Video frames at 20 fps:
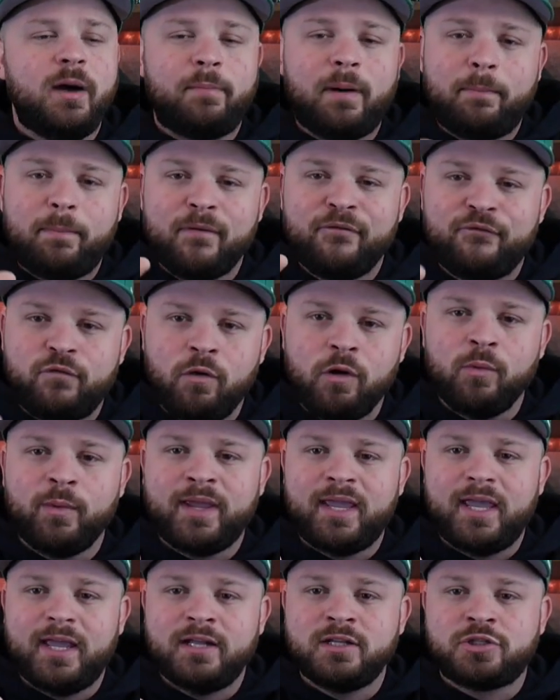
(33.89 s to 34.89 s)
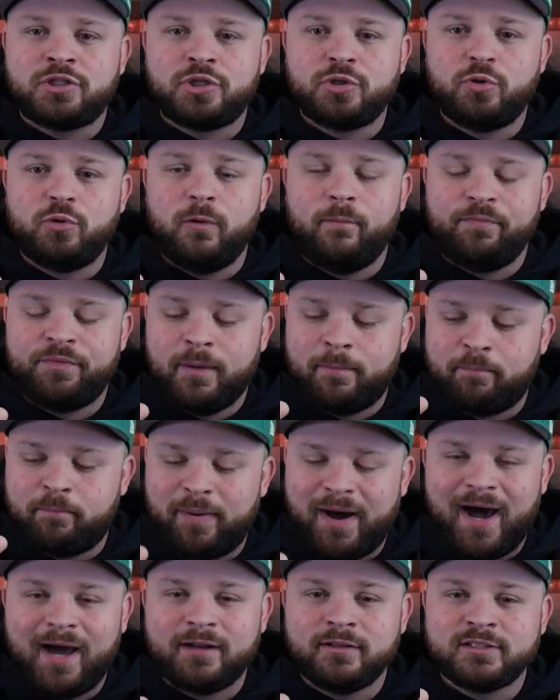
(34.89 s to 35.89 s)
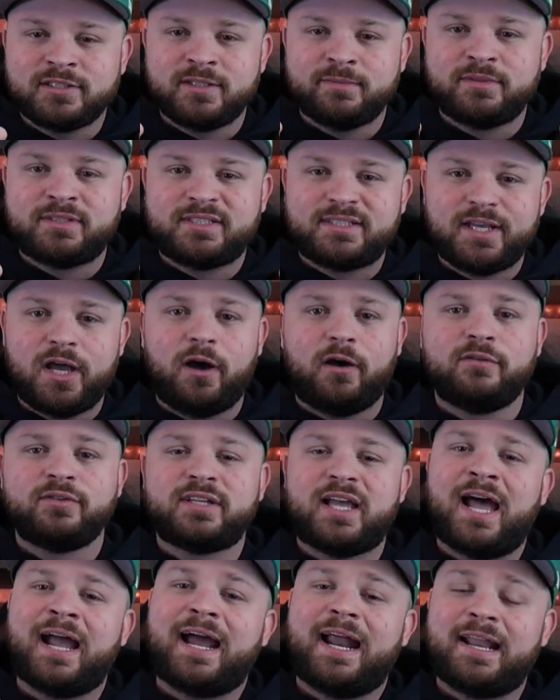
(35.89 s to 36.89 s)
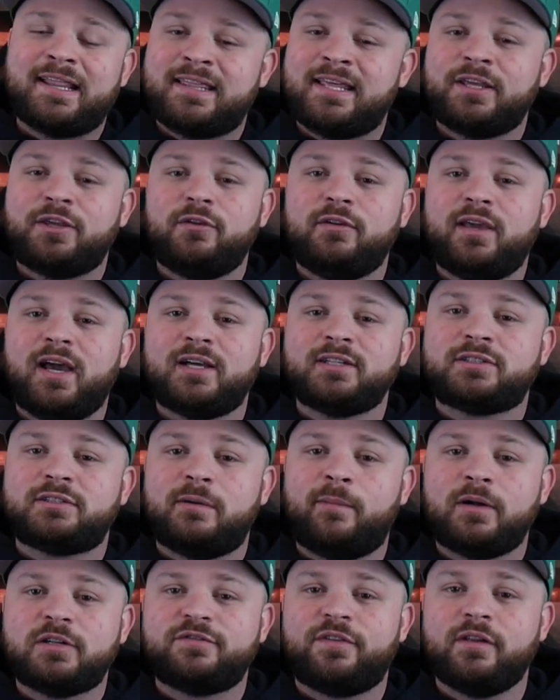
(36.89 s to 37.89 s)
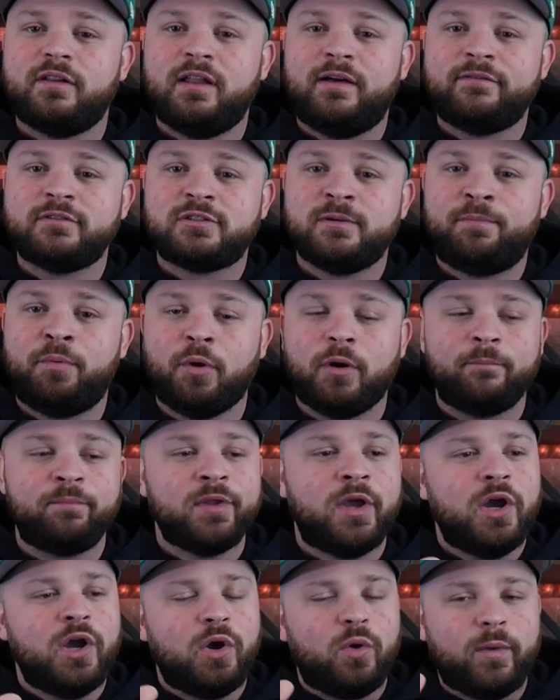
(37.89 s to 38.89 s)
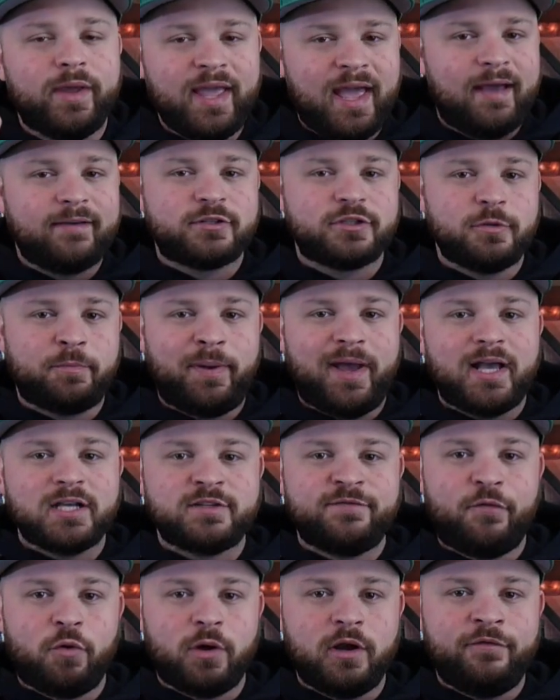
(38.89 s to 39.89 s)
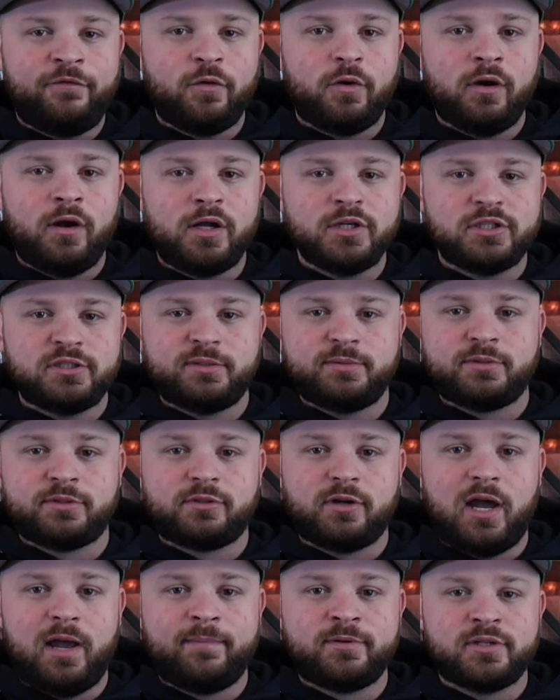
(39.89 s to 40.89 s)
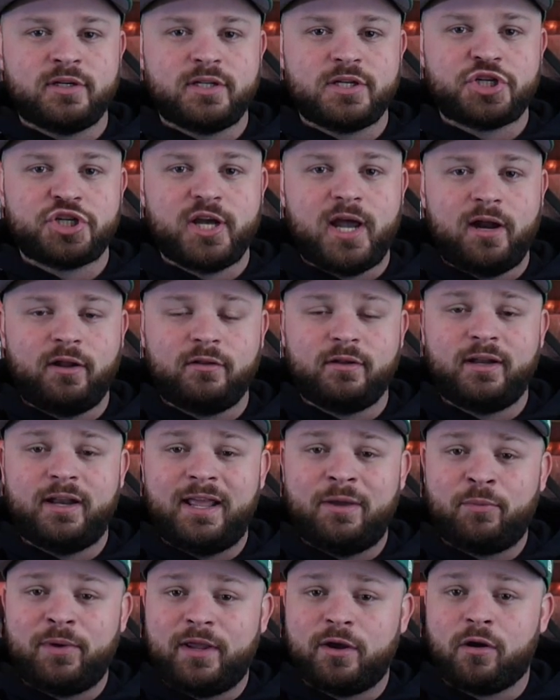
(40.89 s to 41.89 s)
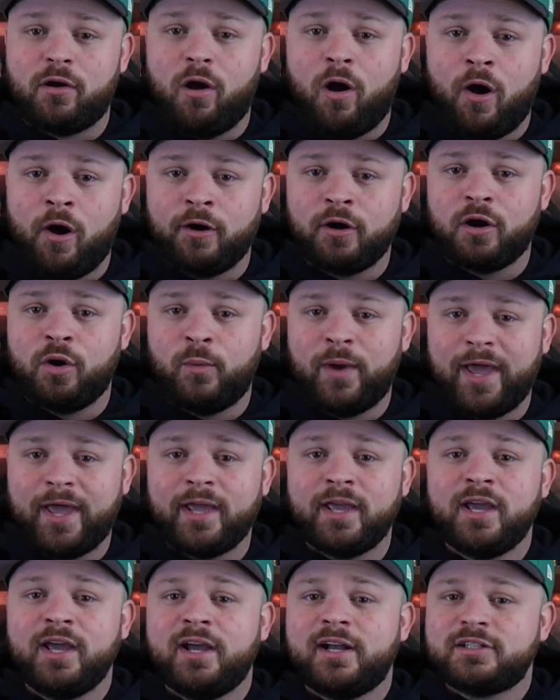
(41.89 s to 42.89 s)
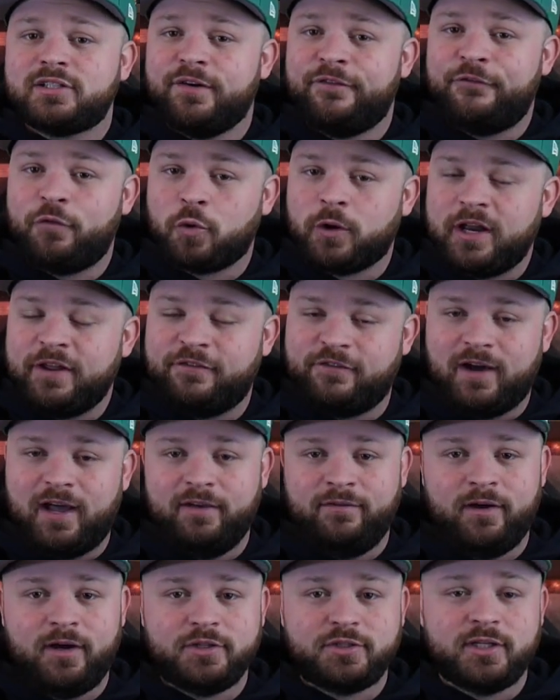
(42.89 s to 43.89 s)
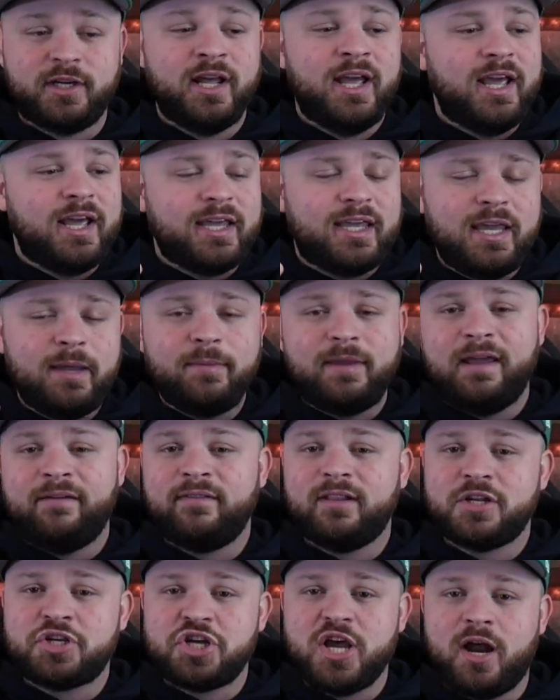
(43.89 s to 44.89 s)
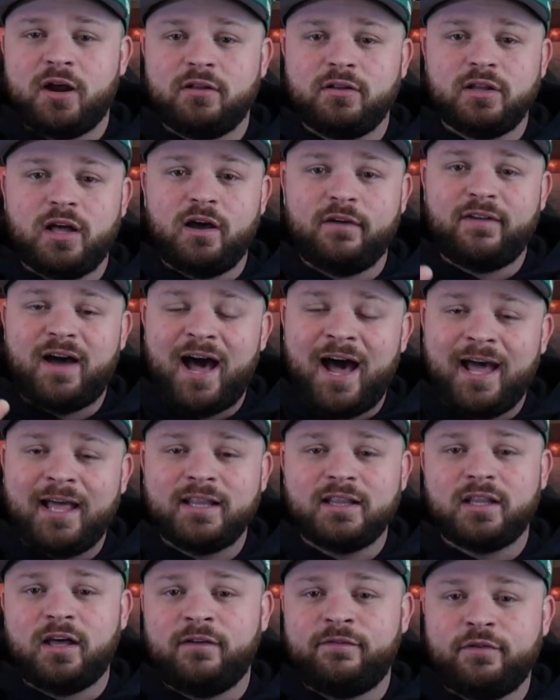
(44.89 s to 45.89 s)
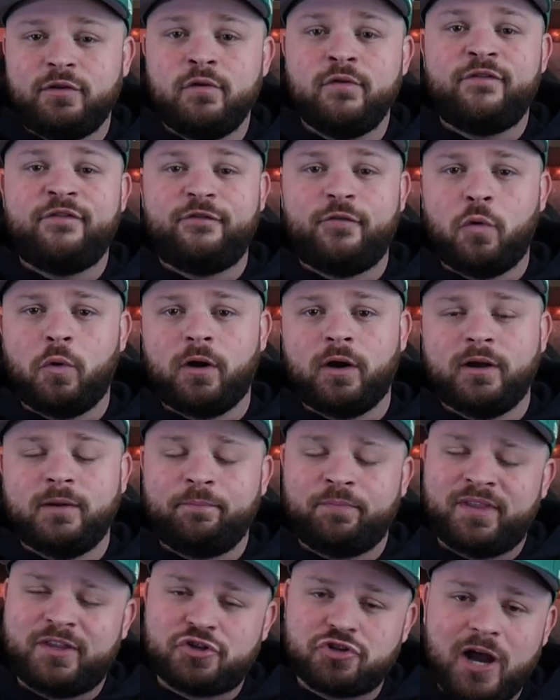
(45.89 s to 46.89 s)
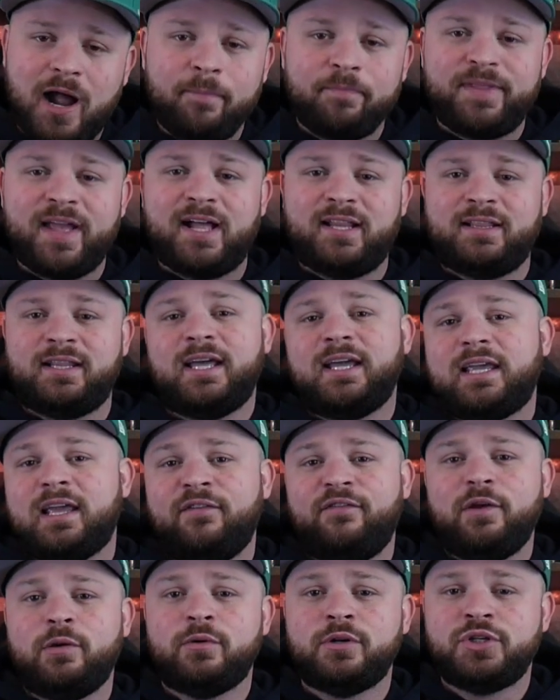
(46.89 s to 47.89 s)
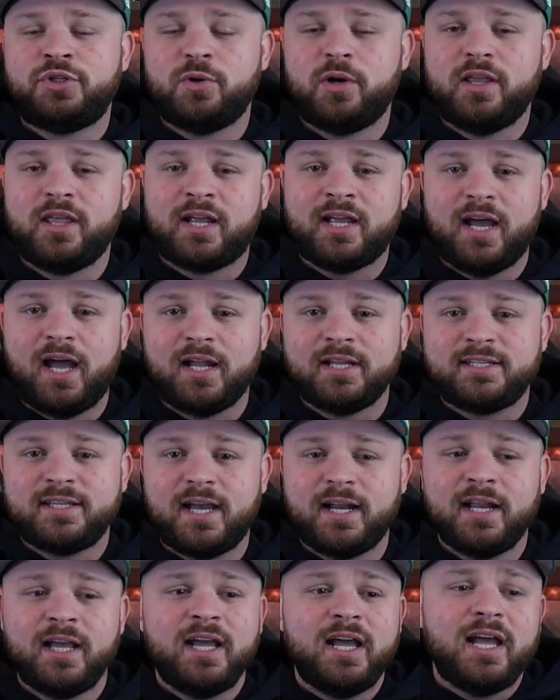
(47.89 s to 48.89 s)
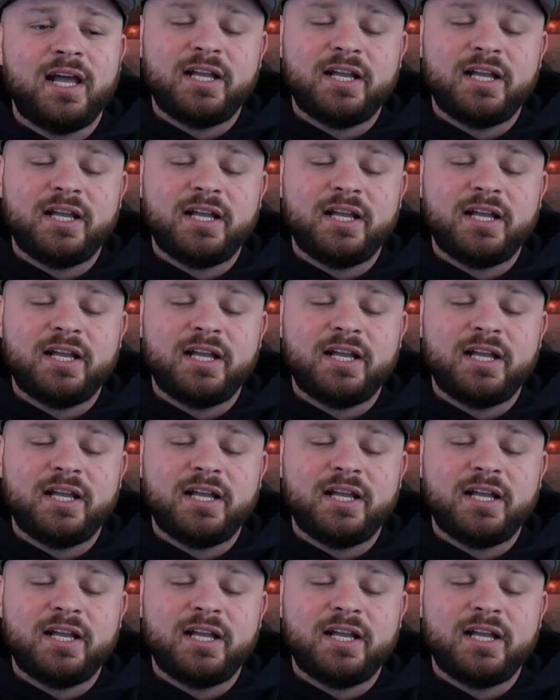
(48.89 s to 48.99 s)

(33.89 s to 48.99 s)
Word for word: But before we get into the bottles themselves, I gotta thank you guys so much for the love and support. We have surpassed 4,400 subscribers on the channel and we are on our way to 4,500. Keep giving the channel love. I love you for it. Drop that like if you enjoy the content.